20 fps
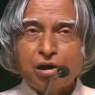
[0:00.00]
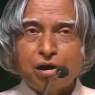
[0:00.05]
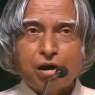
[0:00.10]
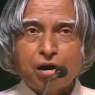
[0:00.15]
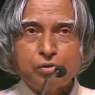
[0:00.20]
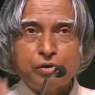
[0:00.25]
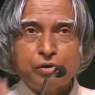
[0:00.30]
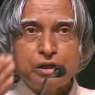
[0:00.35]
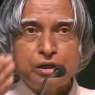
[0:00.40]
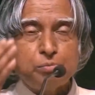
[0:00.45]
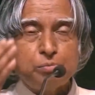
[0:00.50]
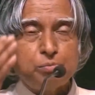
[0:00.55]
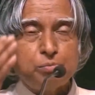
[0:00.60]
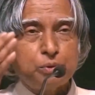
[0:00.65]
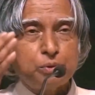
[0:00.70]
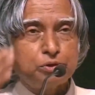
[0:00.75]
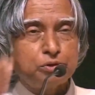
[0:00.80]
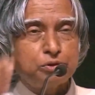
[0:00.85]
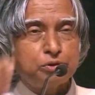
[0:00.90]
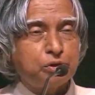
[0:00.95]
How can you
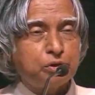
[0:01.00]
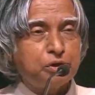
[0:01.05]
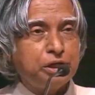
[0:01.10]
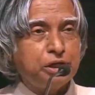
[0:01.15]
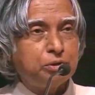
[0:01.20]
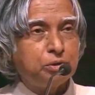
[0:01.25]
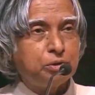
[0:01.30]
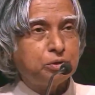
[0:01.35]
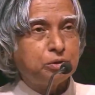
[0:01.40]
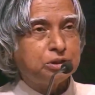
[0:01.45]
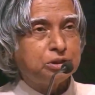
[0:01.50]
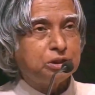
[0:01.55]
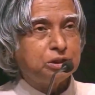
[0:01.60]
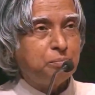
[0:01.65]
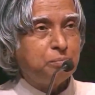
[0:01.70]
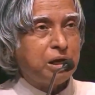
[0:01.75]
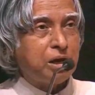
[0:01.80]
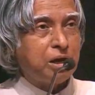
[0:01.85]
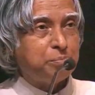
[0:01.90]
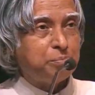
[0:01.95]
put 20 crores
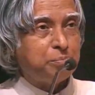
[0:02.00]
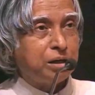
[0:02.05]
in Bay